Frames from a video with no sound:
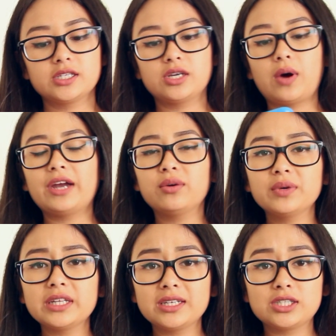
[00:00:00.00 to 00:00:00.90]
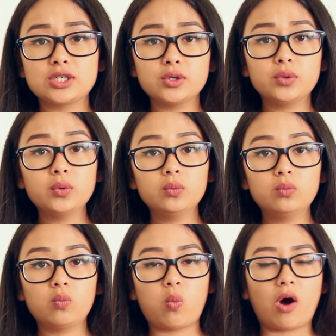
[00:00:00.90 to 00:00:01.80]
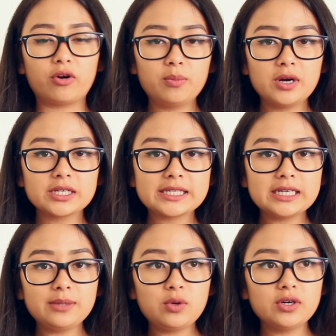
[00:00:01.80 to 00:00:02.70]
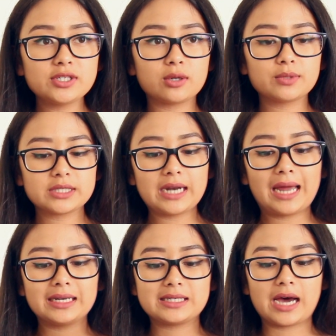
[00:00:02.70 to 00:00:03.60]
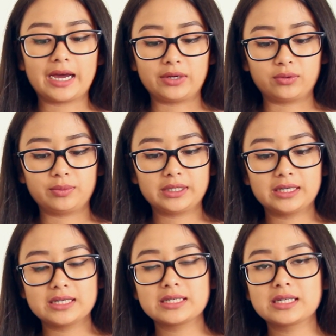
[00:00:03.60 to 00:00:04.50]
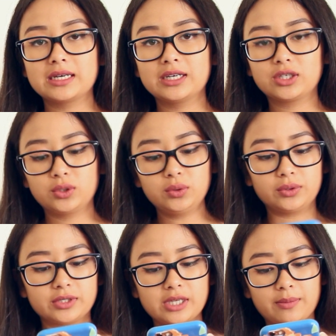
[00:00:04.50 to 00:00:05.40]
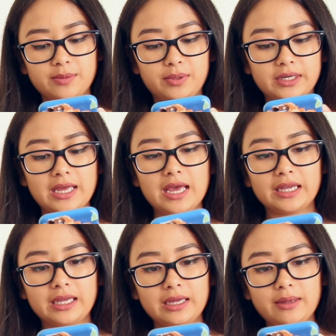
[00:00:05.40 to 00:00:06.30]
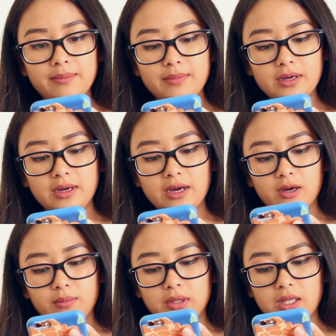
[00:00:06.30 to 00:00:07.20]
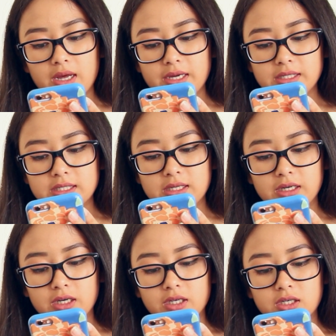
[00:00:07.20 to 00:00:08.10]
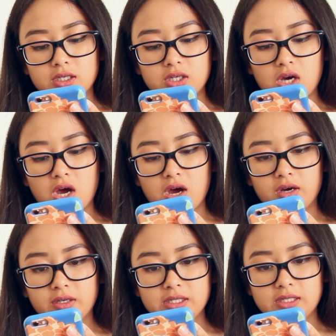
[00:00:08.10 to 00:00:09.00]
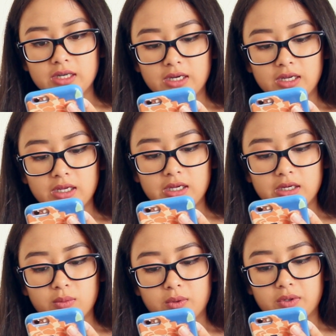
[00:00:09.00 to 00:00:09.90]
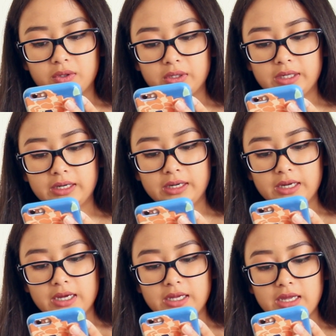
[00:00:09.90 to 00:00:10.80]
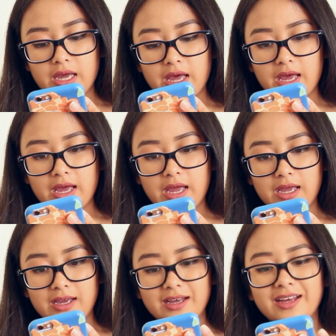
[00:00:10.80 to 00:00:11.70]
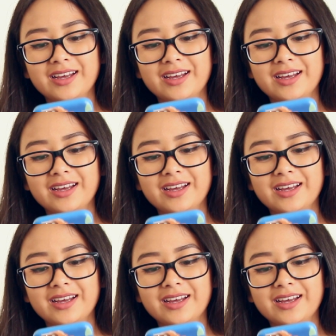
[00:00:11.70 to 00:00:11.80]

So I don't really do watermarks anymore so I'm just gonna add a title because cool. So I'm gonna put Kim plus the dogs equal yay.